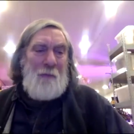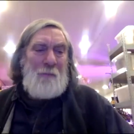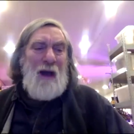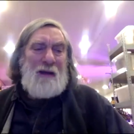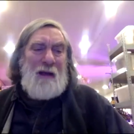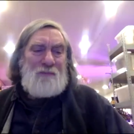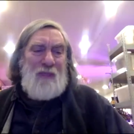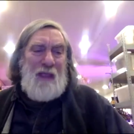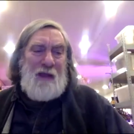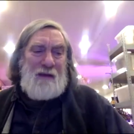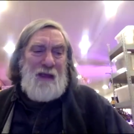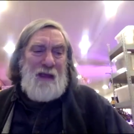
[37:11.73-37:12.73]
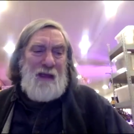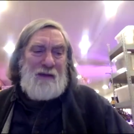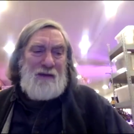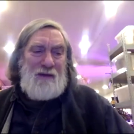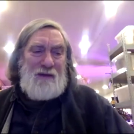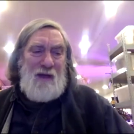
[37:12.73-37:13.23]
Uh, but
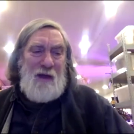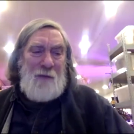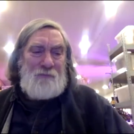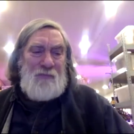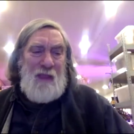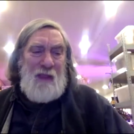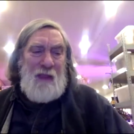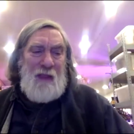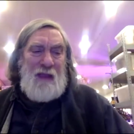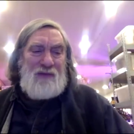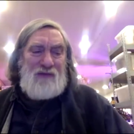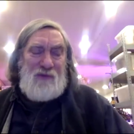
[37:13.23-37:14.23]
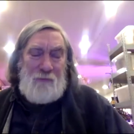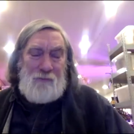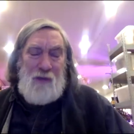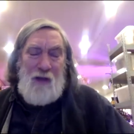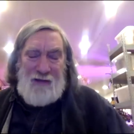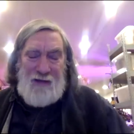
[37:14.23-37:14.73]
it it um,
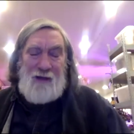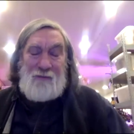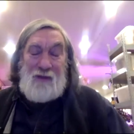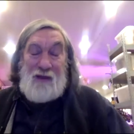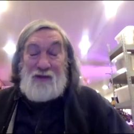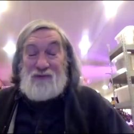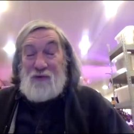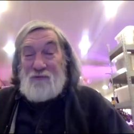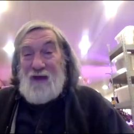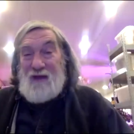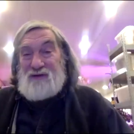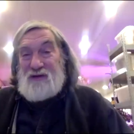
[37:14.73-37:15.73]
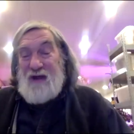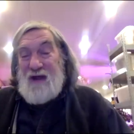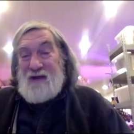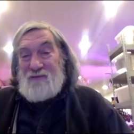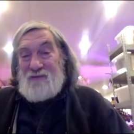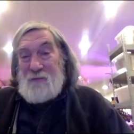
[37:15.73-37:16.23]
is again because you're
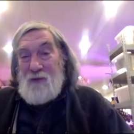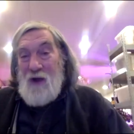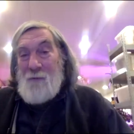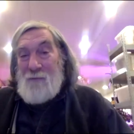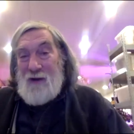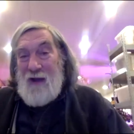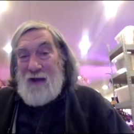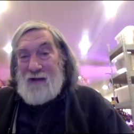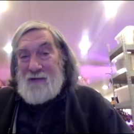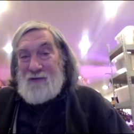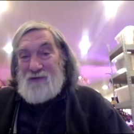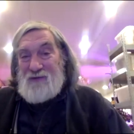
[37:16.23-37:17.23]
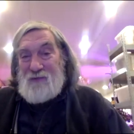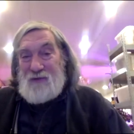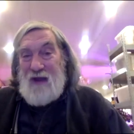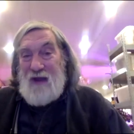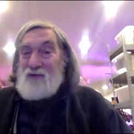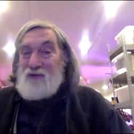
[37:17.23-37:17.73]
vegetatively
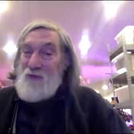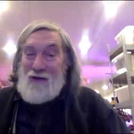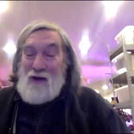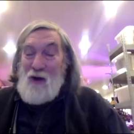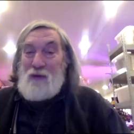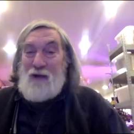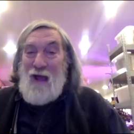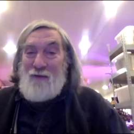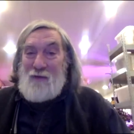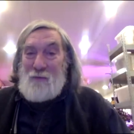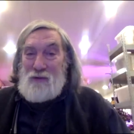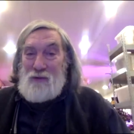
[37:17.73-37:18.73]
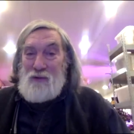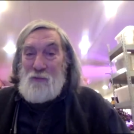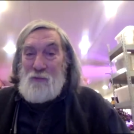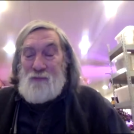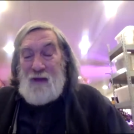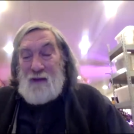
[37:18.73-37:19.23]
propagating these potatoes, they don't have
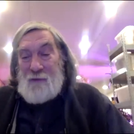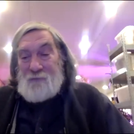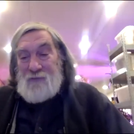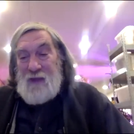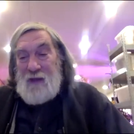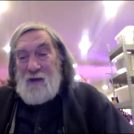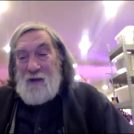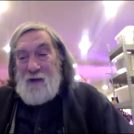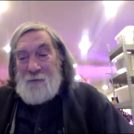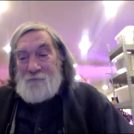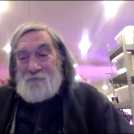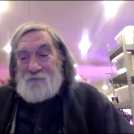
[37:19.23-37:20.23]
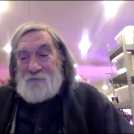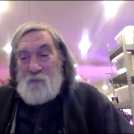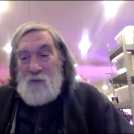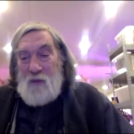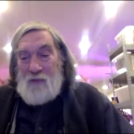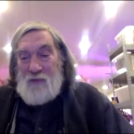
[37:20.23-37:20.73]
to bloom.
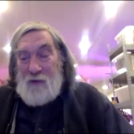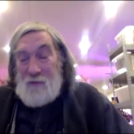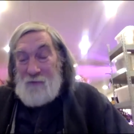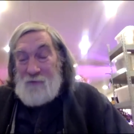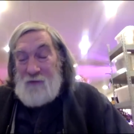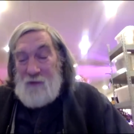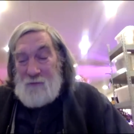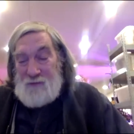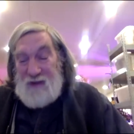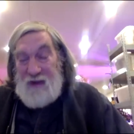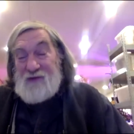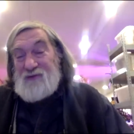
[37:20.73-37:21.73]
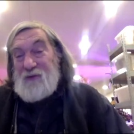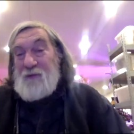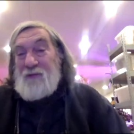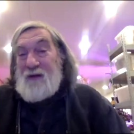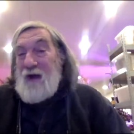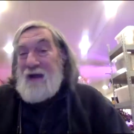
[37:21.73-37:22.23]
Um, they're in, uh,
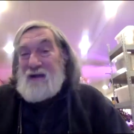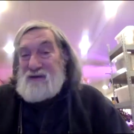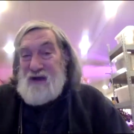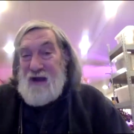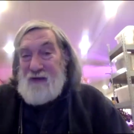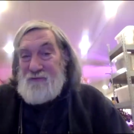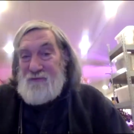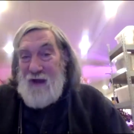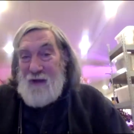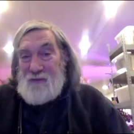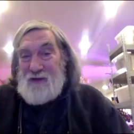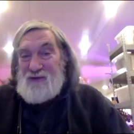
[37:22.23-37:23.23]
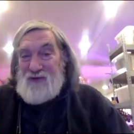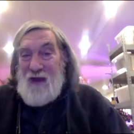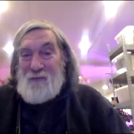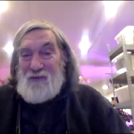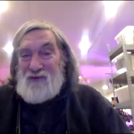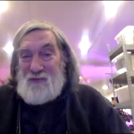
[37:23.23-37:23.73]
potatoes are in the nightshade
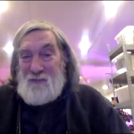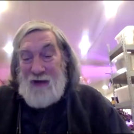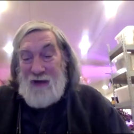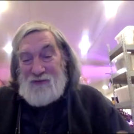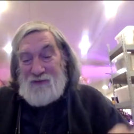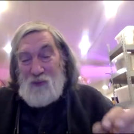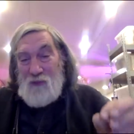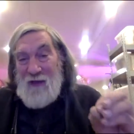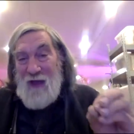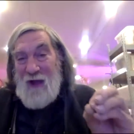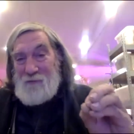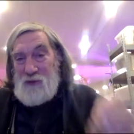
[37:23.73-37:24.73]
family, same as tomatoes.